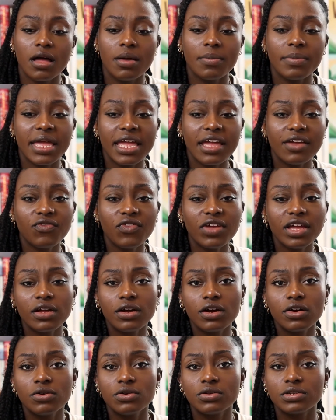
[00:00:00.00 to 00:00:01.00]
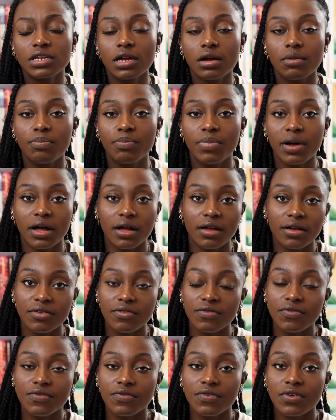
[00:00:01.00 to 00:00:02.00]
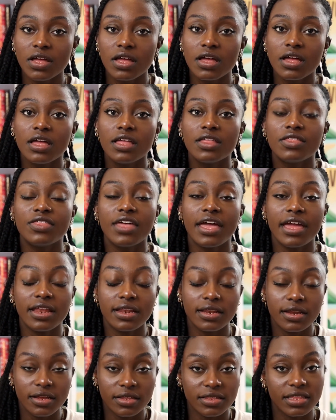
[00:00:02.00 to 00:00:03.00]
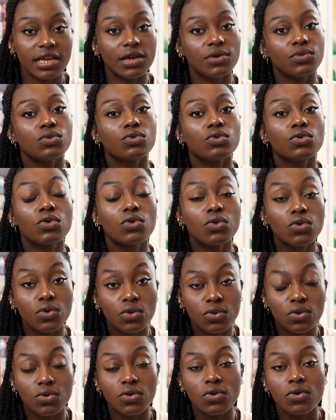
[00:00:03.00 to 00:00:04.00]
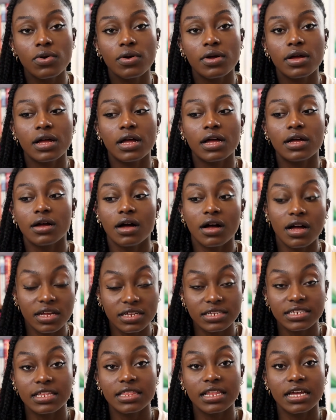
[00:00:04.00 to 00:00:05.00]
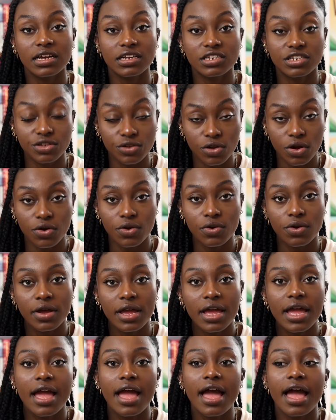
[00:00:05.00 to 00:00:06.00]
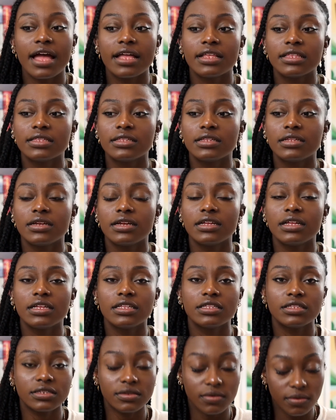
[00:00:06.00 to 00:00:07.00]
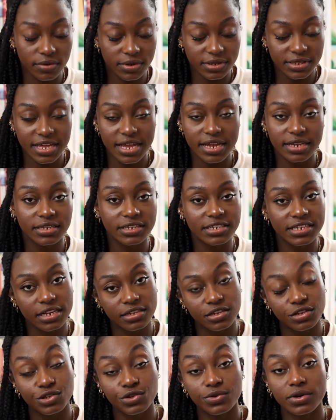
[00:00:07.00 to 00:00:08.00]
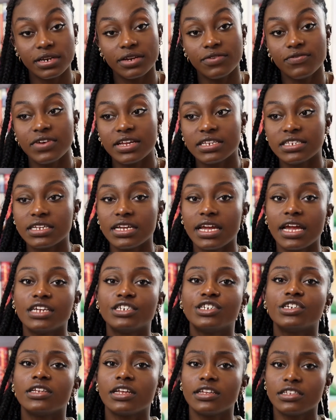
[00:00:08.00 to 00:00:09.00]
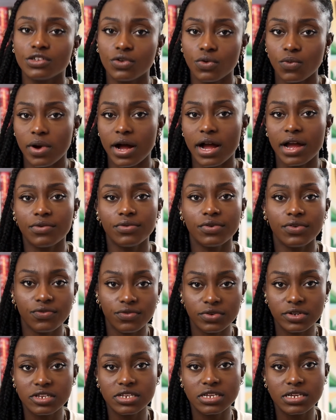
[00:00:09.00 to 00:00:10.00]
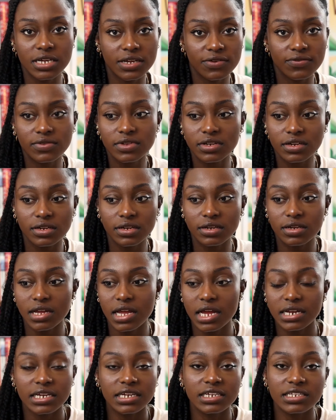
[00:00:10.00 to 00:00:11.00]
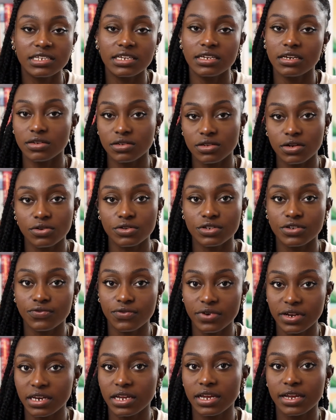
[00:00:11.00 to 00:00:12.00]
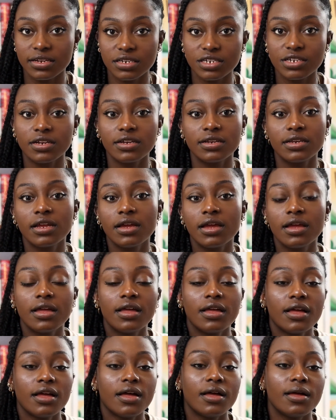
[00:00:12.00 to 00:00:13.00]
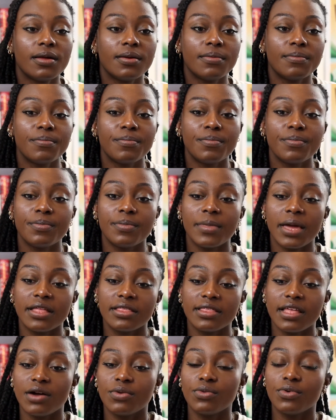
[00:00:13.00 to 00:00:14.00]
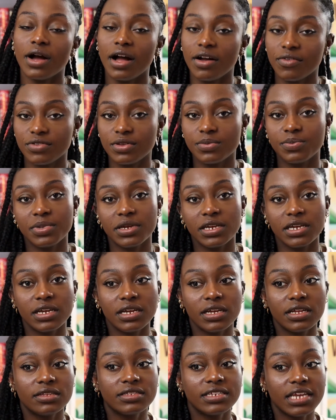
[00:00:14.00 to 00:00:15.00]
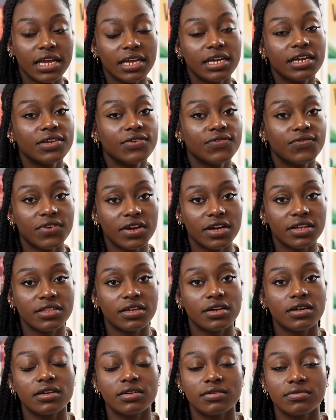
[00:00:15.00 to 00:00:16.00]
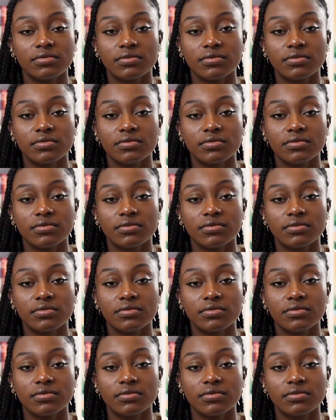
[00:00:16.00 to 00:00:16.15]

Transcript: Um, if it goes above, then they will call us and let us know, and then set to do an investigation as to why we've received an exceeded dose of radiation, um, and that will have to be taken further.